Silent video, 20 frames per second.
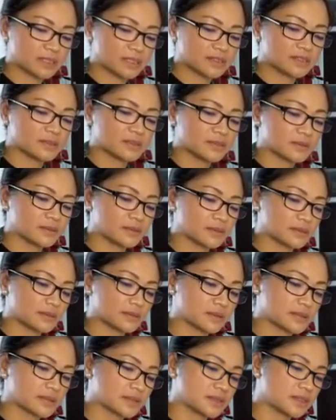so
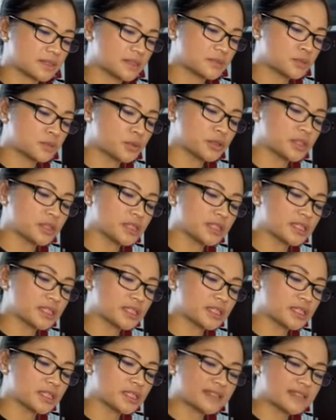just put in the
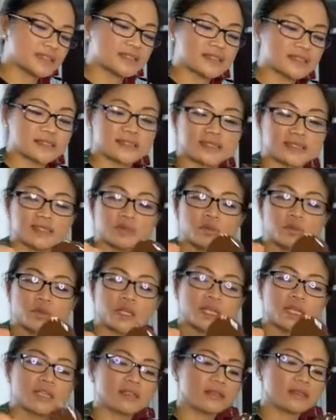glass this
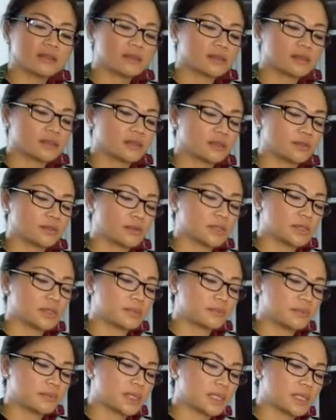way uh, with the
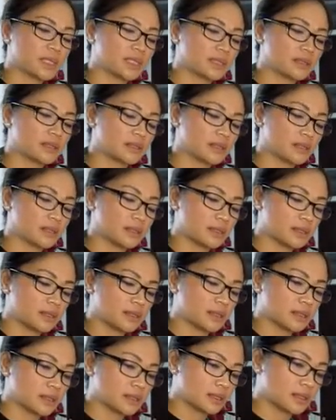big
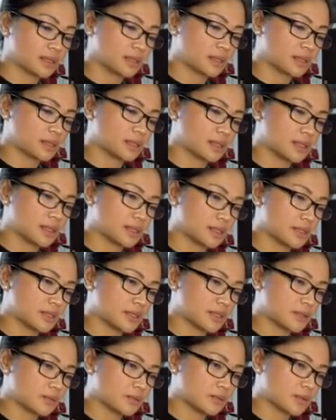and
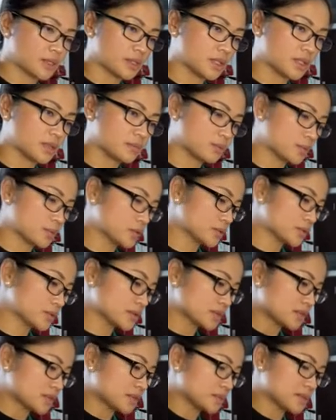then we can put
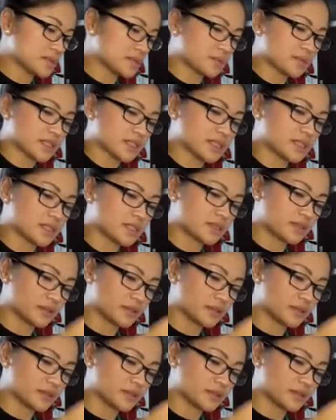some sprinkle